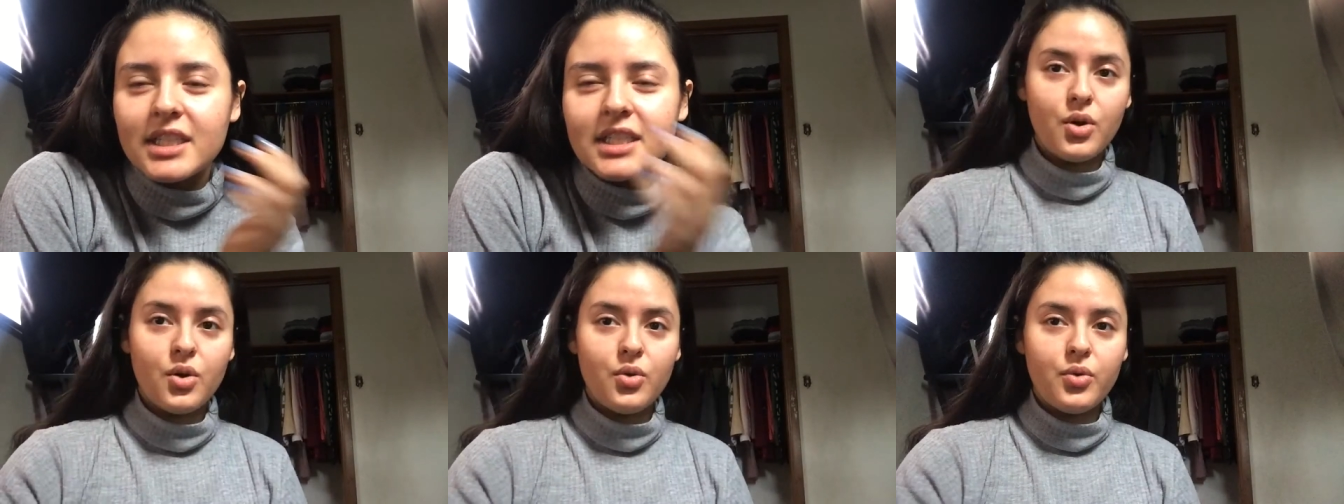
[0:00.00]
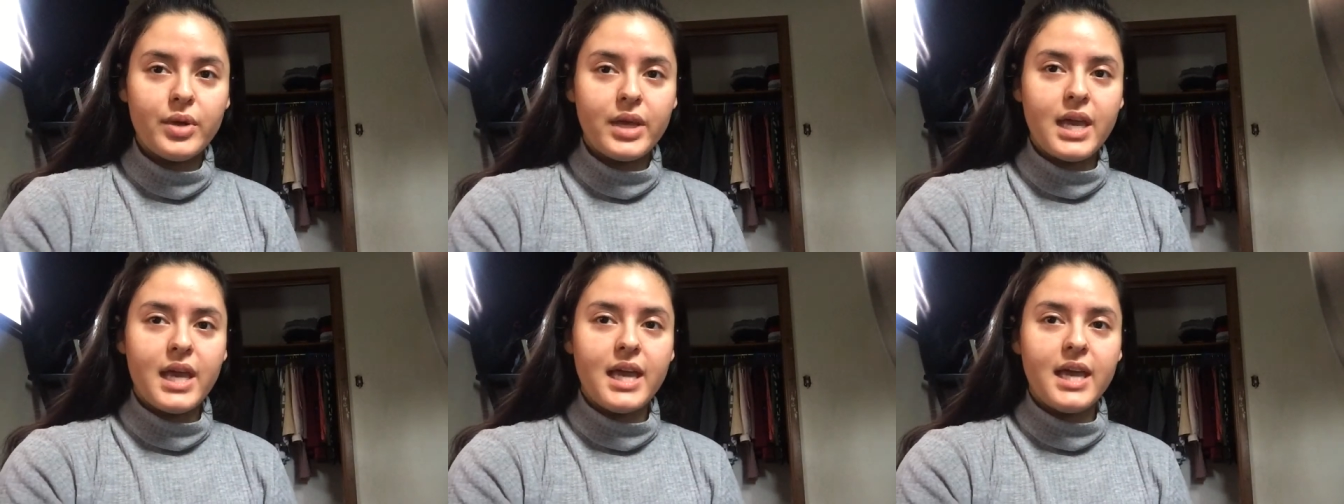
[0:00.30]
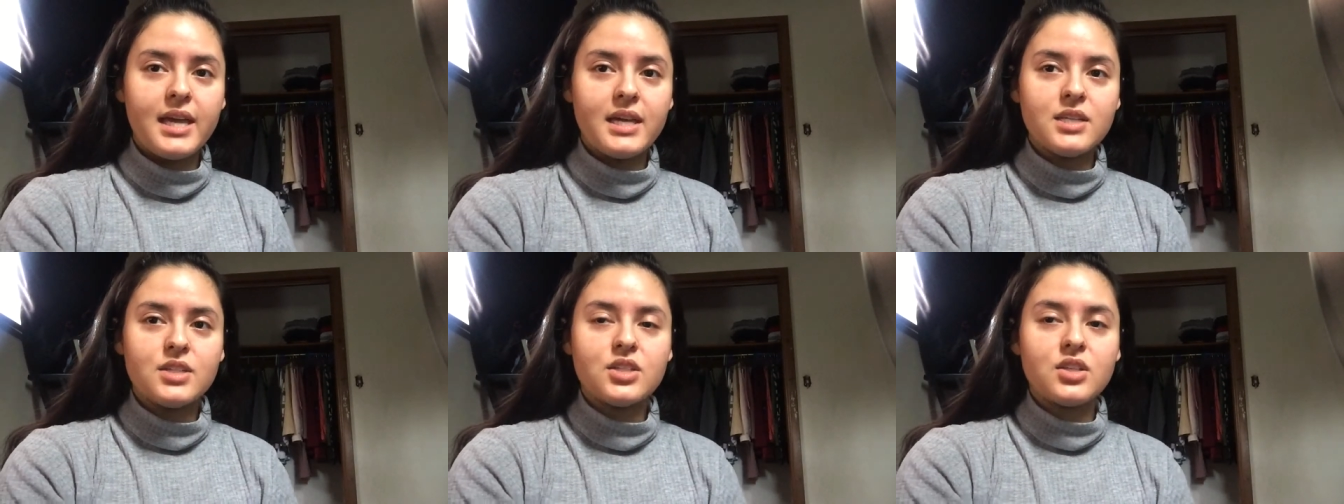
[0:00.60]

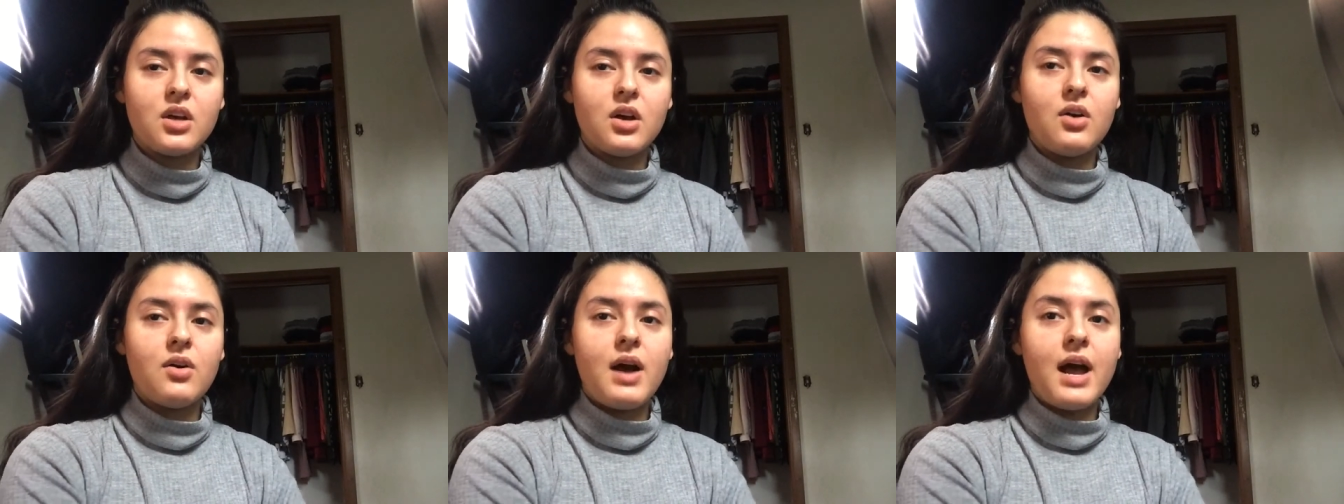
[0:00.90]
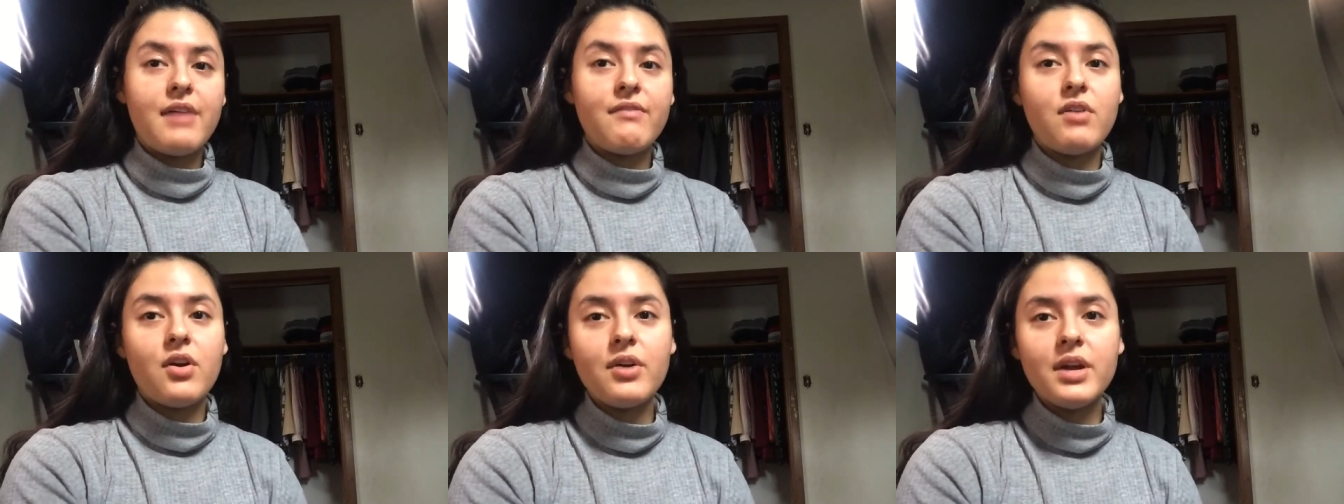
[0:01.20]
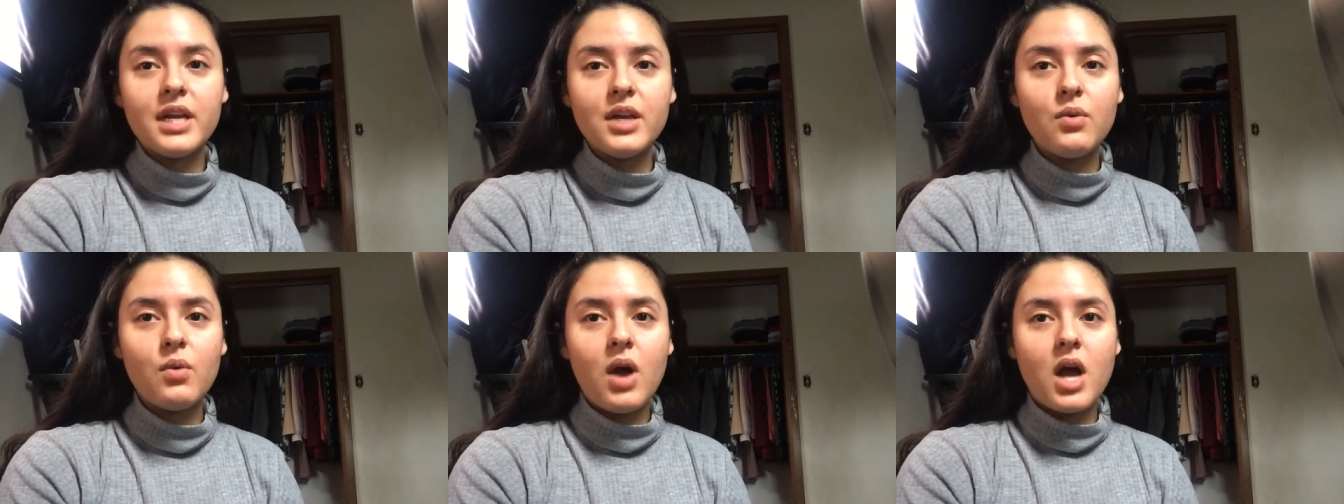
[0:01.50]
Okay, so I've
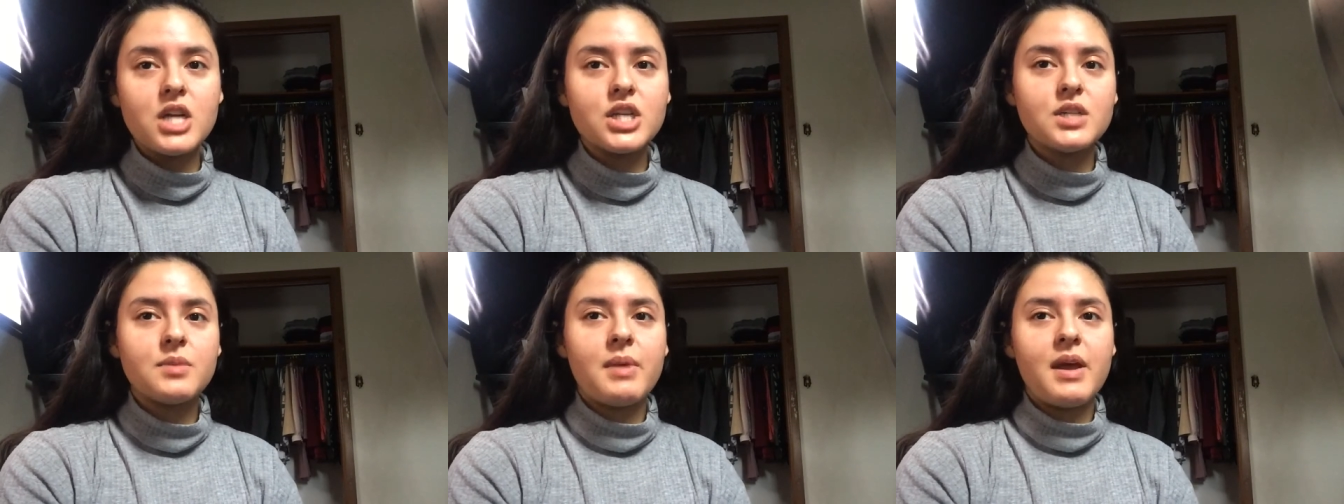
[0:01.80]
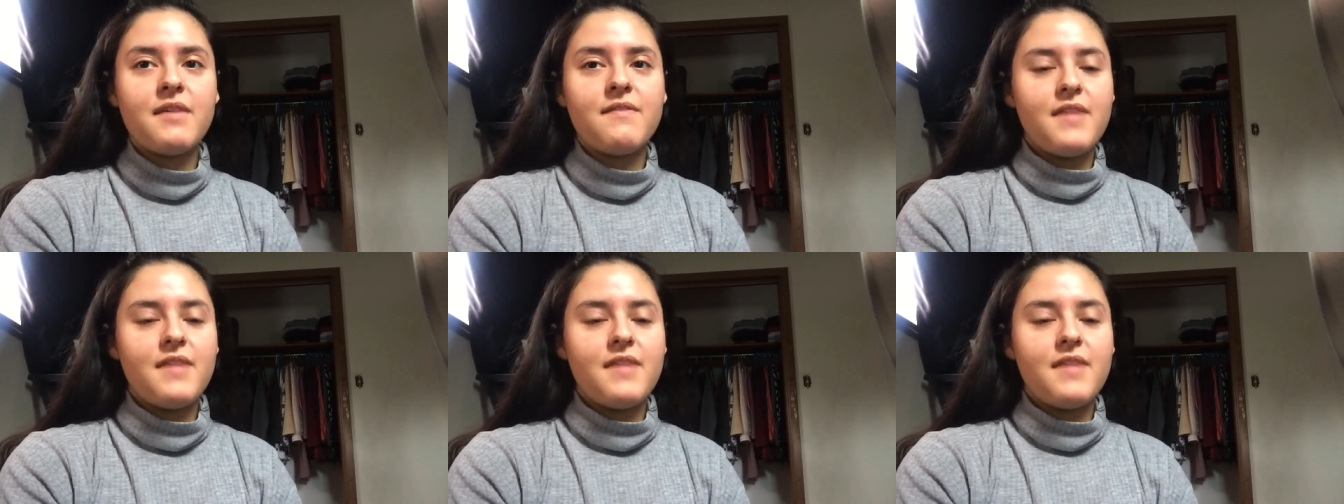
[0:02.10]
already washed my